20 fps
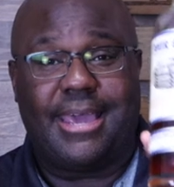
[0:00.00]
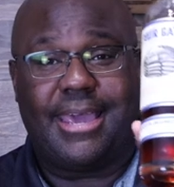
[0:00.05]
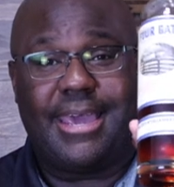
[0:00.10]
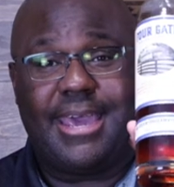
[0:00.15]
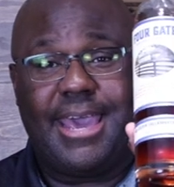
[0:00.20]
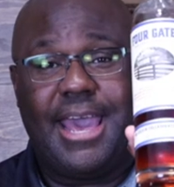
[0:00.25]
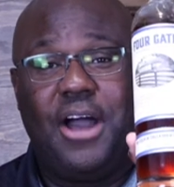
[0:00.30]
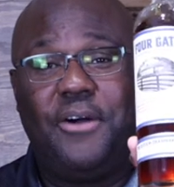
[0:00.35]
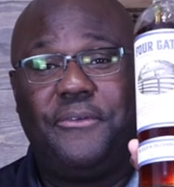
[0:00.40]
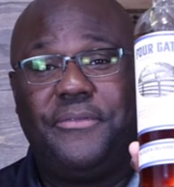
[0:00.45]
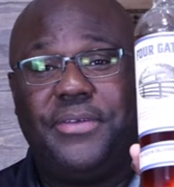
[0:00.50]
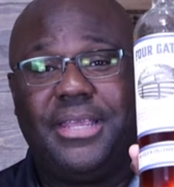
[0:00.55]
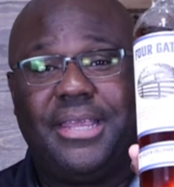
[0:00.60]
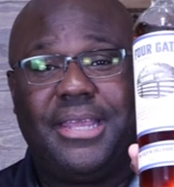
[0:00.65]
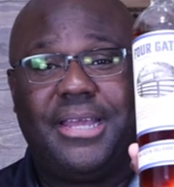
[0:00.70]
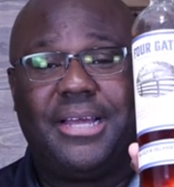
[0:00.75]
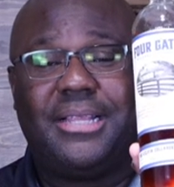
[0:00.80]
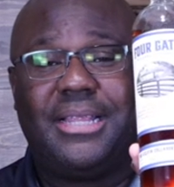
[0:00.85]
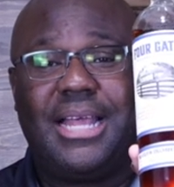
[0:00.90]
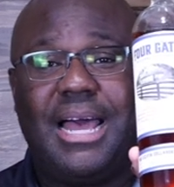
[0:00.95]

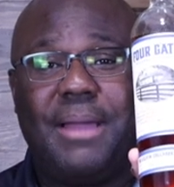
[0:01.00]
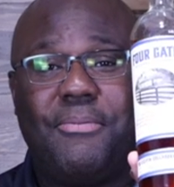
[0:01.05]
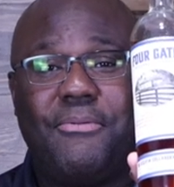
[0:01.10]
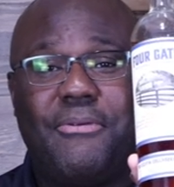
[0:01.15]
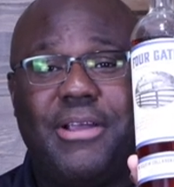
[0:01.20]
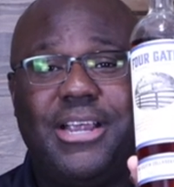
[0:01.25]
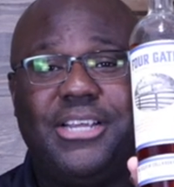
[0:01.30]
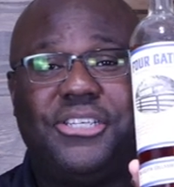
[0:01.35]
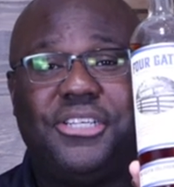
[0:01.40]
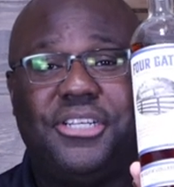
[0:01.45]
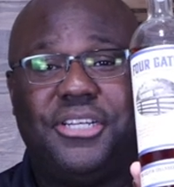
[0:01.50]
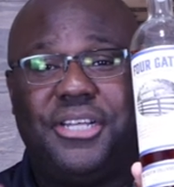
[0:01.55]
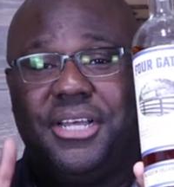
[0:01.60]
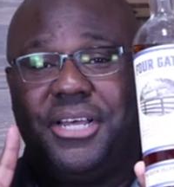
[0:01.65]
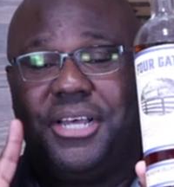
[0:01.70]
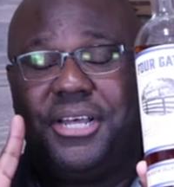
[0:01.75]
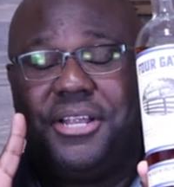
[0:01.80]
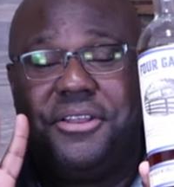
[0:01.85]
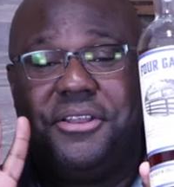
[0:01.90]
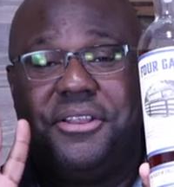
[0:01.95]
Kelvin Collaboration
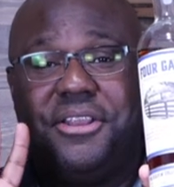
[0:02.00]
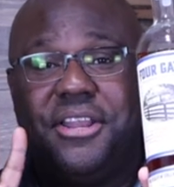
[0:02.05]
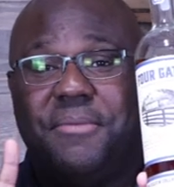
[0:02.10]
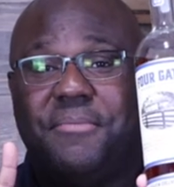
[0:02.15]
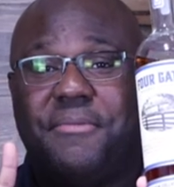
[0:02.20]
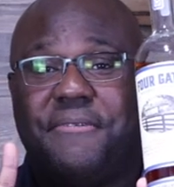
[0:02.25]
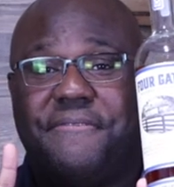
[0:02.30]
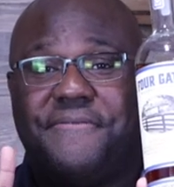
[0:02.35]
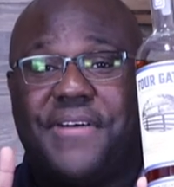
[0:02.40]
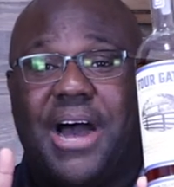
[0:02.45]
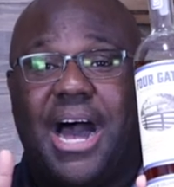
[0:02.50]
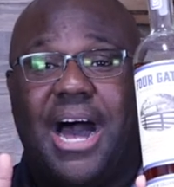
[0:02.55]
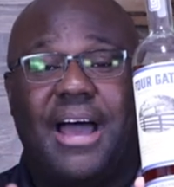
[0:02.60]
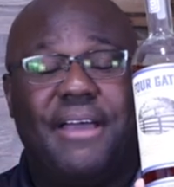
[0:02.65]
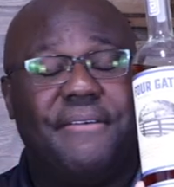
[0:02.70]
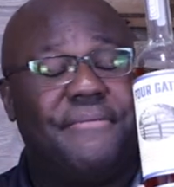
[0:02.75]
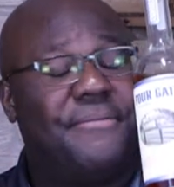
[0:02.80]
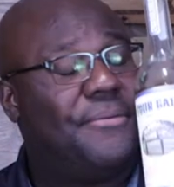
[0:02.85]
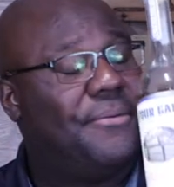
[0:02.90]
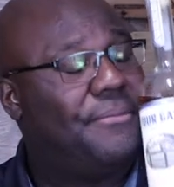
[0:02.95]
number
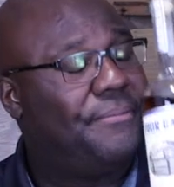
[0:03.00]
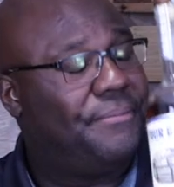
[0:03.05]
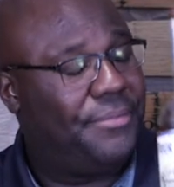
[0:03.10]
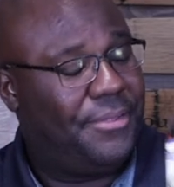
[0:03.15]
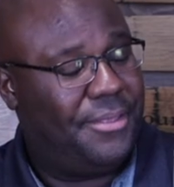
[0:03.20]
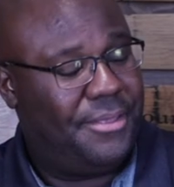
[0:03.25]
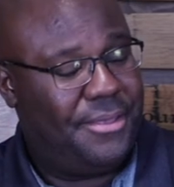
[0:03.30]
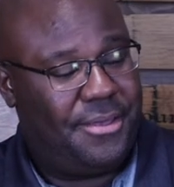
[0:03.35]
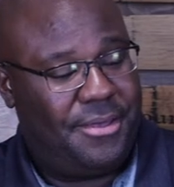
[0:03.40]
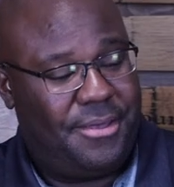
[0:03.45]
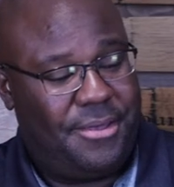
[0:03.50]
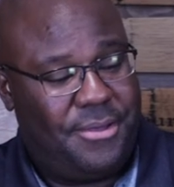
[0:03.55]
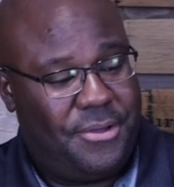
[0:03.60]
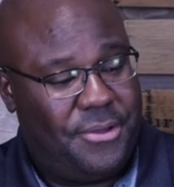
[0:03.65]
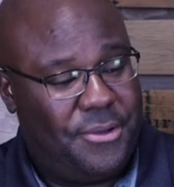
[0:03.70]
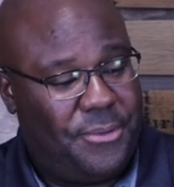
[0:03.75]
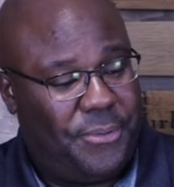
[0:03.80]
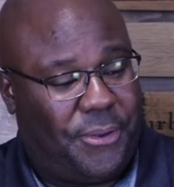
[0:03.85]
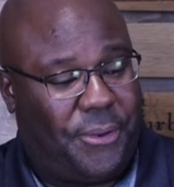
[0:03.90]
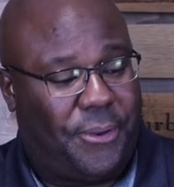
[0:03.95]
5.
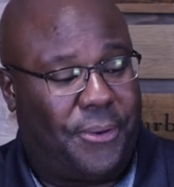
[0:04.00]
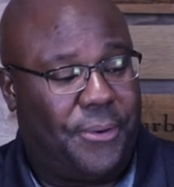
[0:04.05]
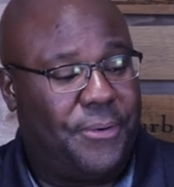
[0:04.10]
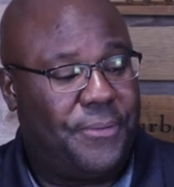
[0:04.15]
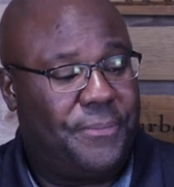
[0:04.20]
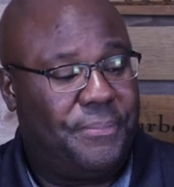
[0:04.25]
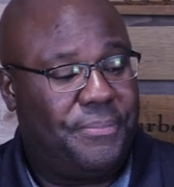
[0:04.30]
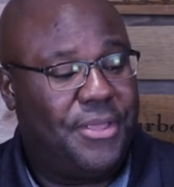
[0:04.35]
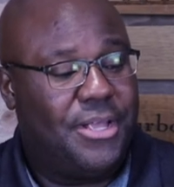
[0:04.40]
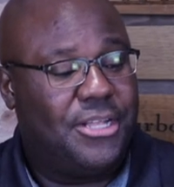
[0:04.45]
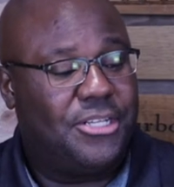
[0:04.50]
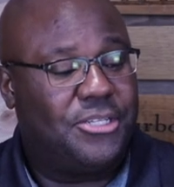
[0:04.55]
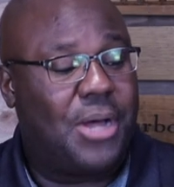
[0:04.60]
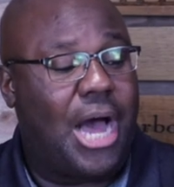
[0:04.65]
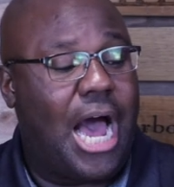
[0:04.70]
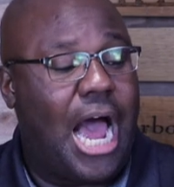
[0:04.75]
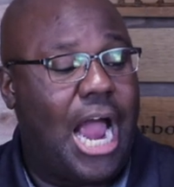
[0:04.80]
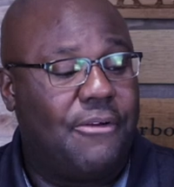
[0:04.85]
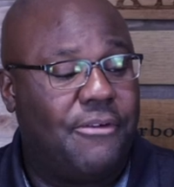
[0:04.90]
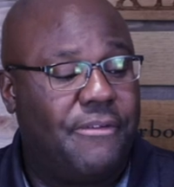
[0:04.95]
Whew. So
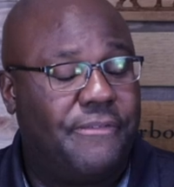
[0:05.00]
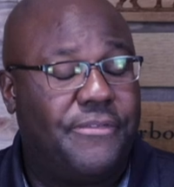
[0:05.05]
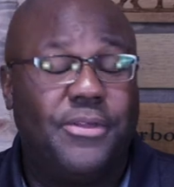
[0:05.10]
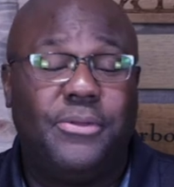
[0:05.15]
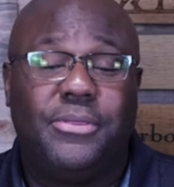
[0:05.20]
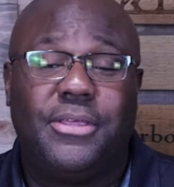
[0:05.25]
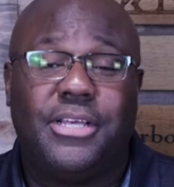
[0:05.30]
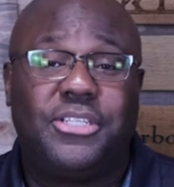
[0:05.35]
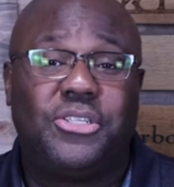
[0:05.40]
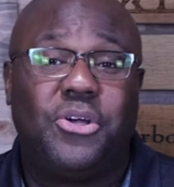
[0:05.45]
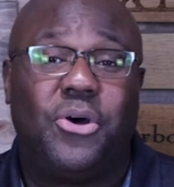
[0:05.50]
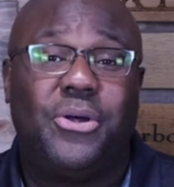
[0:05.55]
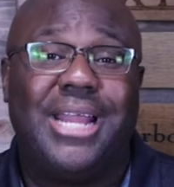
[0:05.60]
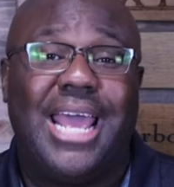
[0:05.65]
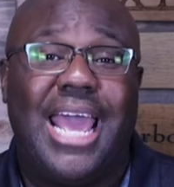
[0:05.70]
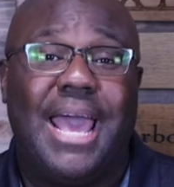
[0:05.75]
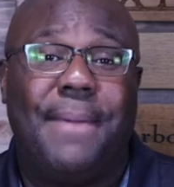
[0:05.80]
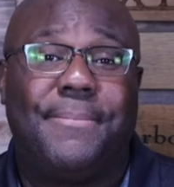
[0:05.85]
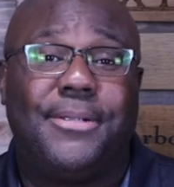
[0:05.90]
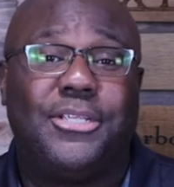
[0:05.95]
I reviewed this
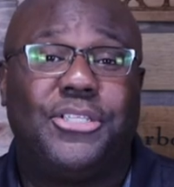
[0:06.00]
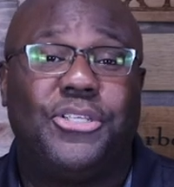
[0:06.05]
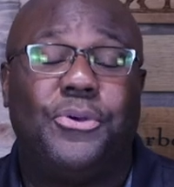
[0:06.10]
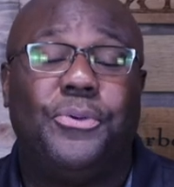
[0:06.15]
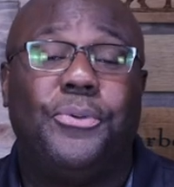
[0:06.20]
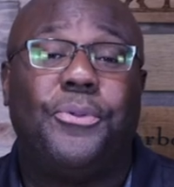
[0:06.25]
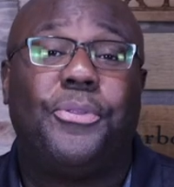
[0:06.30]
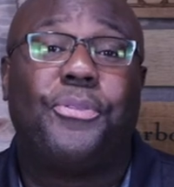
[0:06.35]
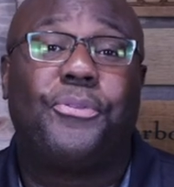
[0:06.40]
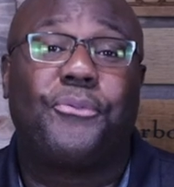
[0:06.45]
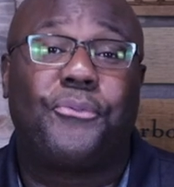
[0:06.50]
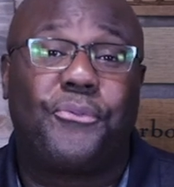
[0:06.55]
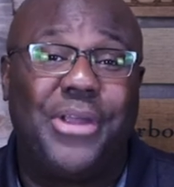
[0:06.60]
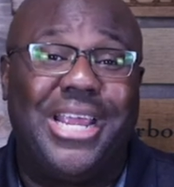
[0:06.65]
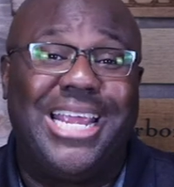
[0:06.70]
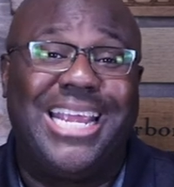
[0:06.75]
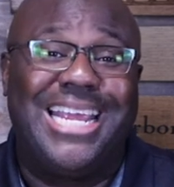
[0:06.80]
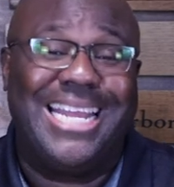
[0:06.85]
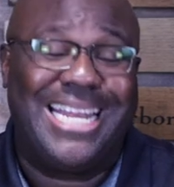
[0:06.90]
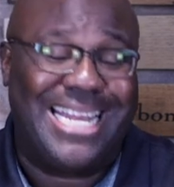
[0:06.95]
on episode
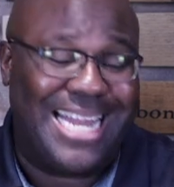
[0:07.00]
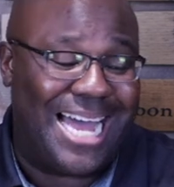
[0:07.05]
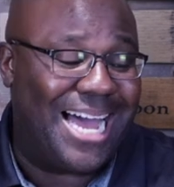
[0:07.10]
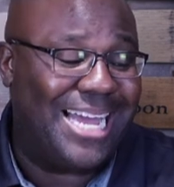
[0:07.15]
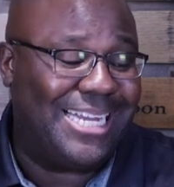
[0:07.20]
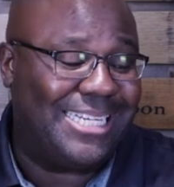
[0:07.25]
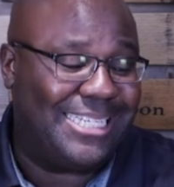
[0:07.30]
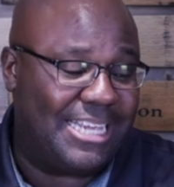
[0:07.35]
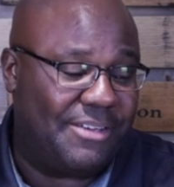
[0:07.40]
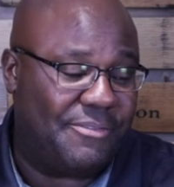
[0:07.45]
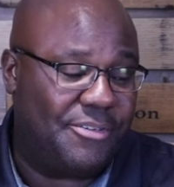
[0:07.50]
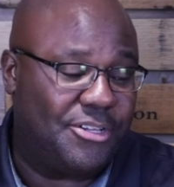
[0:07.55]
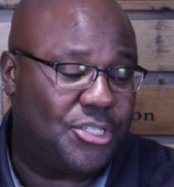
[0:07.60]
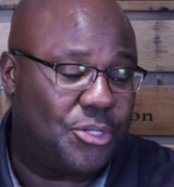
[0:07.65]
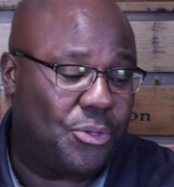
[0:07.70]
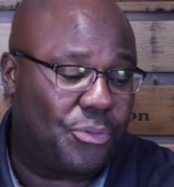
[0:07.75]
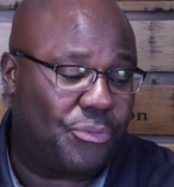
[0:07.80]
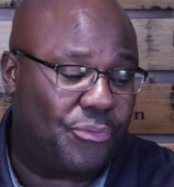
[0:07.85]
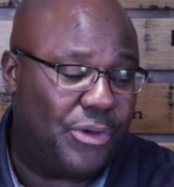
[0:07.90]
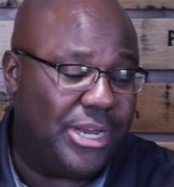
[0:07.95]
397.
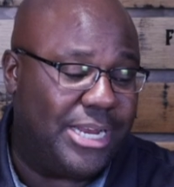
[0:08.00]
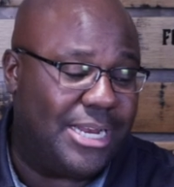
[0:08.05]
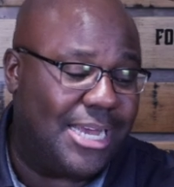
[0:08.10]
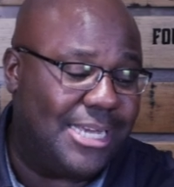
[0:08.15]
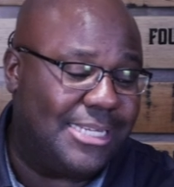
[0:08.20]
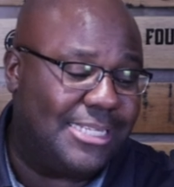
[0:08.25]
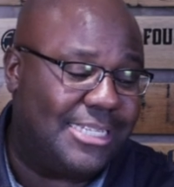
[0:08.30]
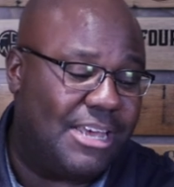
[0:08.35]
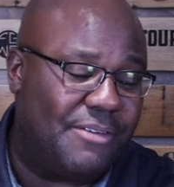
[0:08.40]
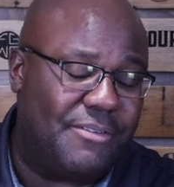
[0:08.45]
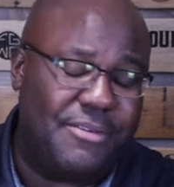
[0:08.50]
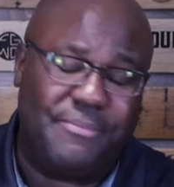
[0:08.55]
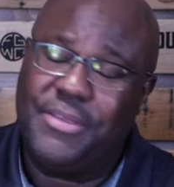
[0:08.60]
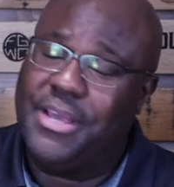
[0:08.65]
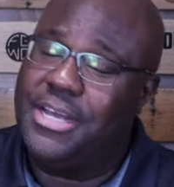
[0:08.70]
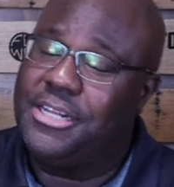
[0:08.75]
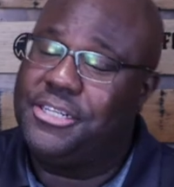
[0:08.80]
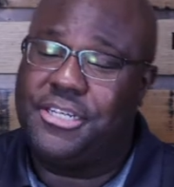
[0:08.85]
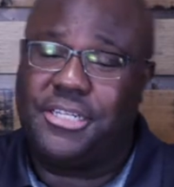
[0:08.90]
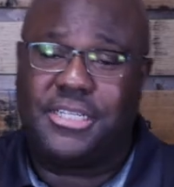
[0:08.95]
So 397,
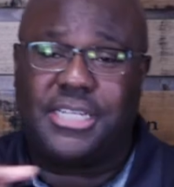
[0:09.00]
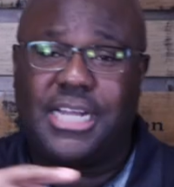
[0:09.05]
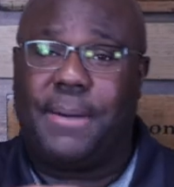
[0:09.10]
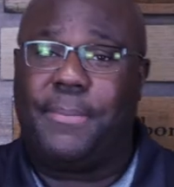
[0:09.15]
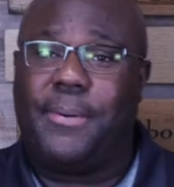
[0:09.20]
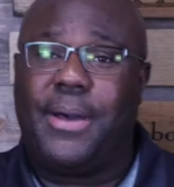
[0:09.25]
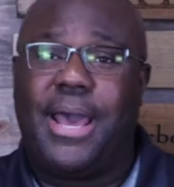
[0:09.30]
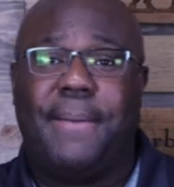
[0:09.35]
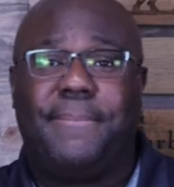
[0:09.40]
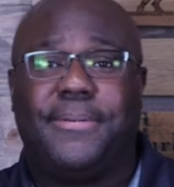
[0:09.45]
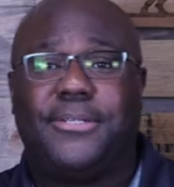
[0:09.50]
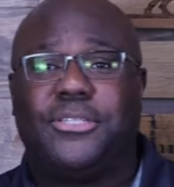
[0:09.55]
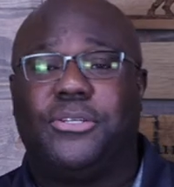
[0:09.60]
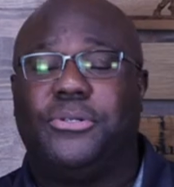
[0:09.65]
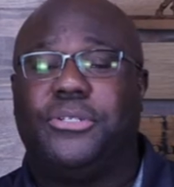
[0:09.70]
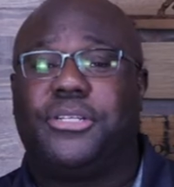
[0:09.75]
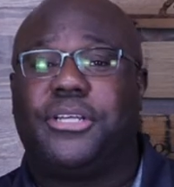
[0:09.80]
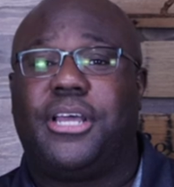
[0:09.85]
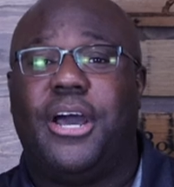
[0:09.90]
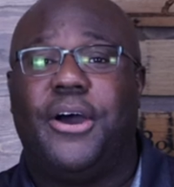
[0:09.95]
just a couple
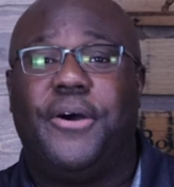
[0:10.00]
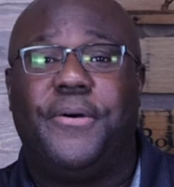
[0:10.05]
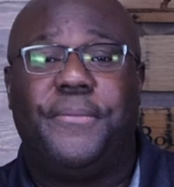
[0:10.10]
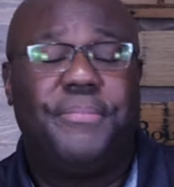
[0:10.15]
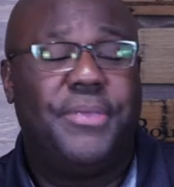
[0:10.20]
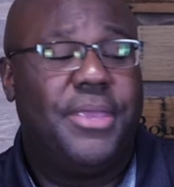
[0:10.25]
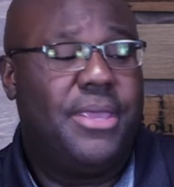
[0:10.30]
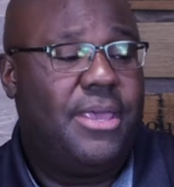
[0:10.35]
episodes ago.